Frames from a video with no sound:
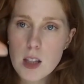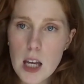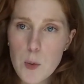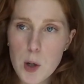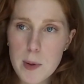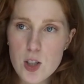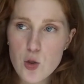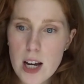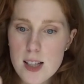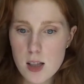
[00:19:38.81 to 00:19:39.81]
it would have been
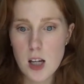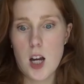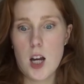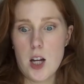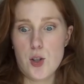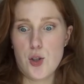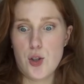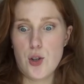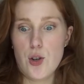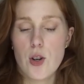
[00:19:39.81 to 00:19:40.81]
dress and
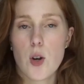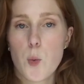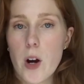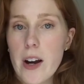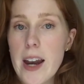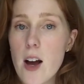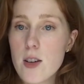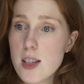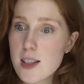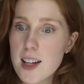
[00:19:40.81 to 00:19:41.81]
shoe, where now
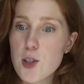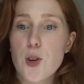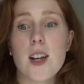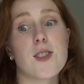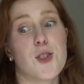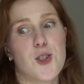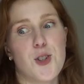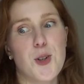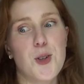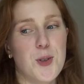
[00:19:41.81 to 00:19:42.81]
it's just like dress and
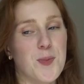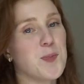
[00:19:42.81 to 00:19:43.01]
shoe.